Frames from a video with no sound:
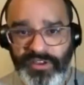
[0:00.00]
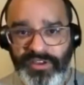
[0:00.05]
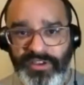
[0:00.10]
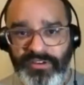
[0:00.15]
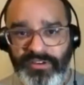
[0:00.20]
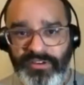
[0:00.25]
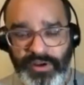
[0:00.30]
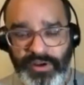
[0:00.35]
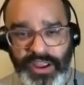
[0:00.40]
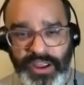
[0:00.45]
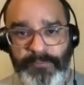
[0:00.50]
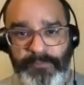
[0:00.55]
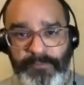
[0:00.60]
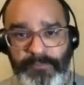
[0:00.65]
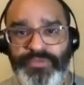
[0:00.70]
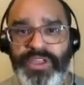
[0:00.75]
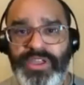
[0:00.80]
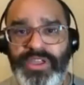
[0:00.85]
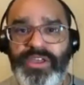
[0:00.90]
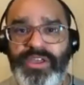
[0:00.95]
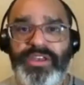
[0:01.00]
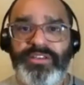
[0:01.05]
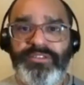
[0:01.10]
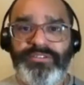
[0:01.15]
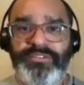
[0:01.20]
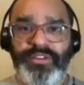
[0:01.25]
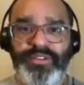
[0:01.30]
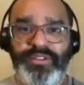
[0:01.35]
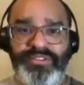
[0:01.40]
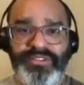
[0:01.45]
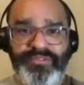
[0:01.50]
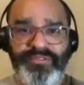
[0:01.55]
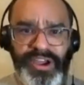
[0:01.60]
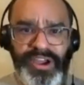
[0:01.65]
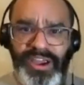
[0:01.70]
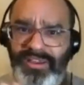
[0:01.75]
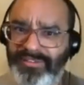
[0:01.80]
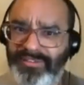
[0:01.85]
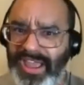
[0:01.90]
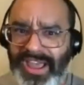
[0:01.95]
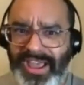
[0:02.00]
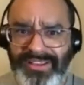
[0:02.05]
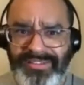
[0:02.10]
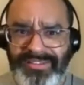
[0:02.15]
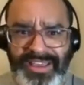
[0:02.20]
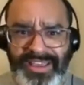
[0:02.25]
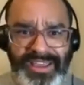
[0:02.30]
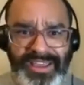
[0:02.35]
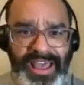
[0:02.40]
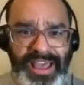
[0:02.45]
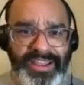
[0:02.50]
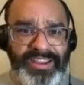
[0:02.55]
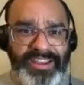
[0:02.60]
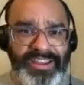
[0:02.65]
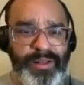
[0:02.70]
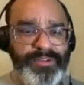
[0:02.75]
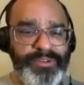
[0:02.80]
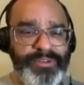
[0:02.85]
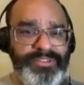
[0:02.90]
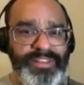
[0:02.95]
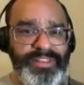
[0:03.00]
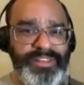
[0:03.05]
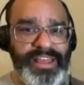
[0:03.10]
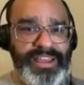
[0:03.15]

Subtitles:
right? So there's a very, yeah, it's like I could almost see like